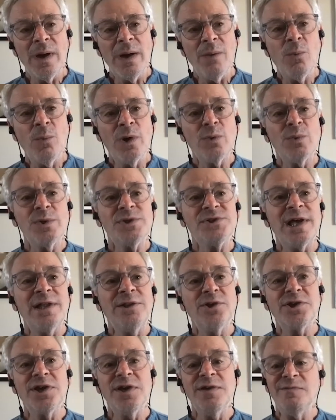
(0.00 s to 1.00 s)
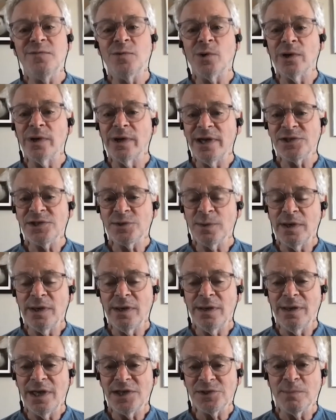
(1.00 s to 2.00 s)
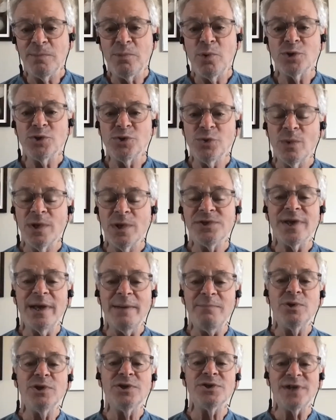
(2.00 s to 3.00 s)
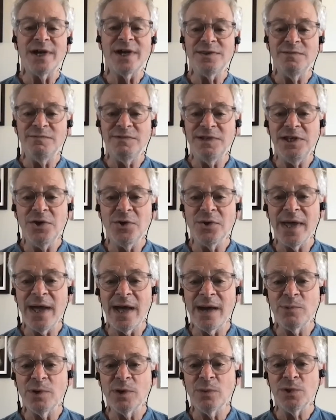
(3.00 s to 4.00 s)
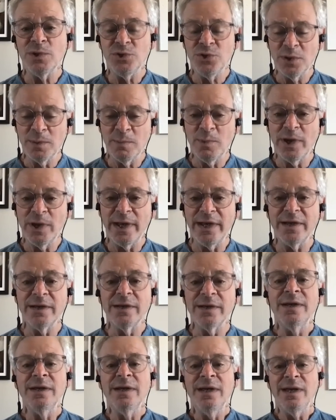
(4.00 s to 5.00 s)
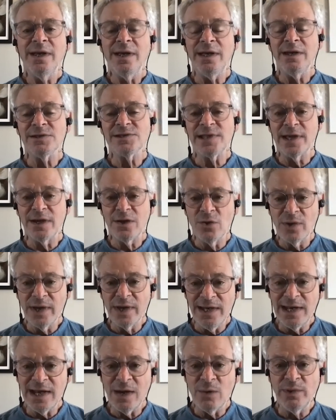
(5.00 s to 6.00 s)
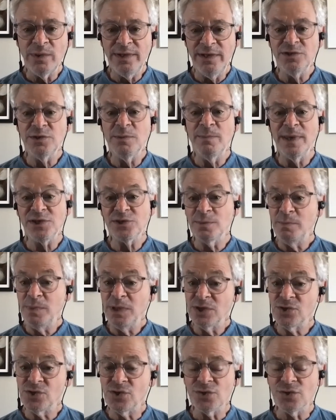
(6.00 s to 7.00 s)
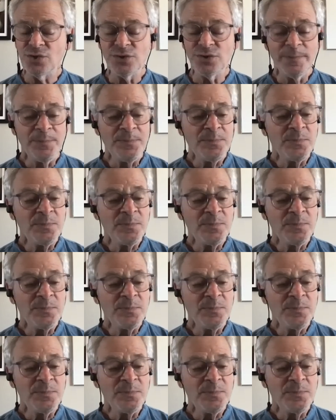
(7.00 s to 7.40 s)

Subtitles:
What was I looking for as a portrait? Once I put aside the video camera and we took a break, and it's like, okay, now we need to make some pictures.